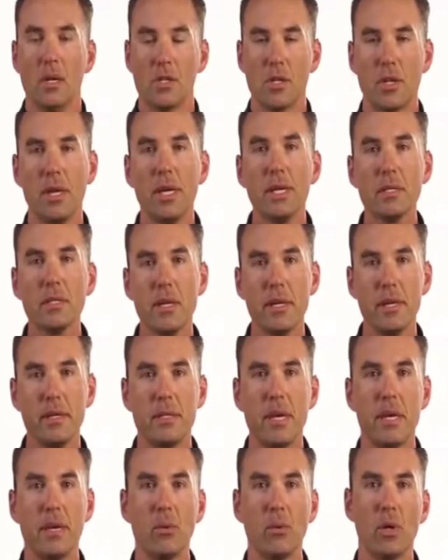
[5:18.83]
So the next set
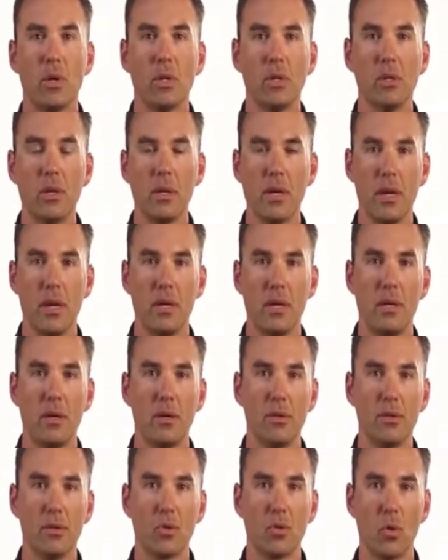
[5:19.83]
of data we're going to look at
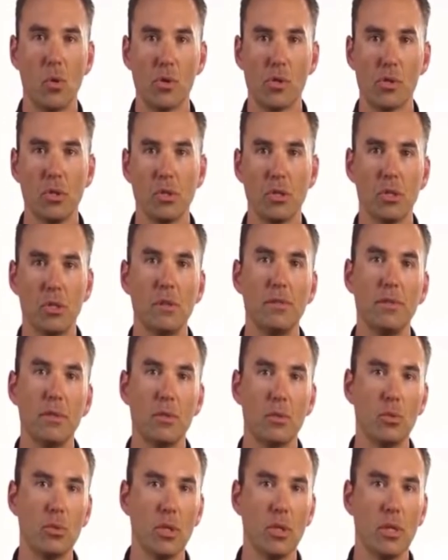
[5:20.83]
here are the torsional stiffness